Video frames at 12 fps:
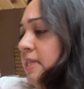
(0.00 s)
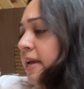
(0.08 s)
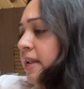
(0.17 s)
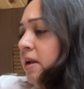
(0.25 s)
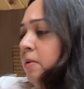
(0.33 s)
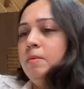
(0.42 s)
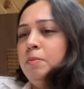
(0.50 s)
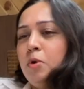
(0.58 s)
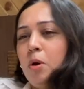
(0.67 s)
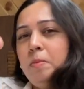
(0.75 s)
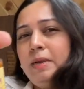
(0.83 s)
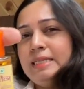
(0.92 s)
telam.
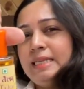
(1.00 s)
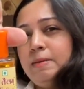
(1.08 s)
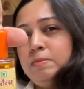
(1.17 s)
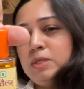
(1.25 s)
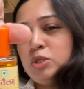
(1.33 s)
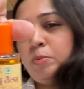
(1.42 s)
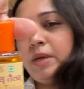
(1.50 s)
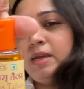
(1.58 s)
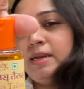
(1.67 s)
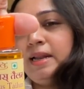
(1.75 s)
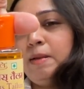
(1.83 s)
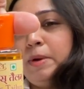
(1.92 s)
Probably seems to be a
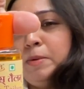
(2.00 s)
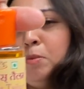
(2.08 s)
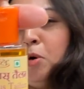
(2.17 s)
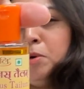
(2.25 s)
little bit more